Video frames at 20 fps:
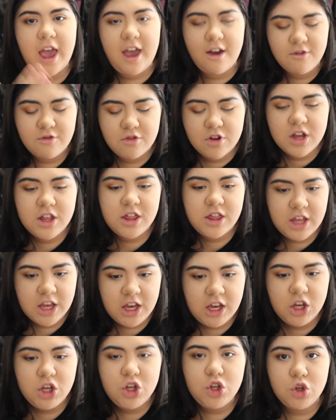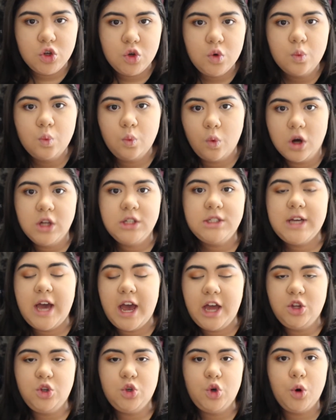everything you want
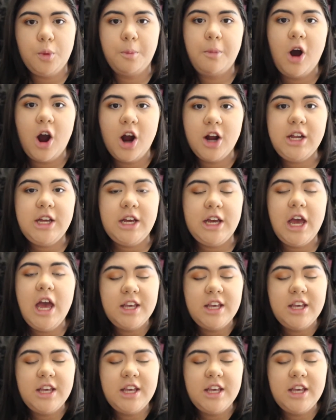at your party.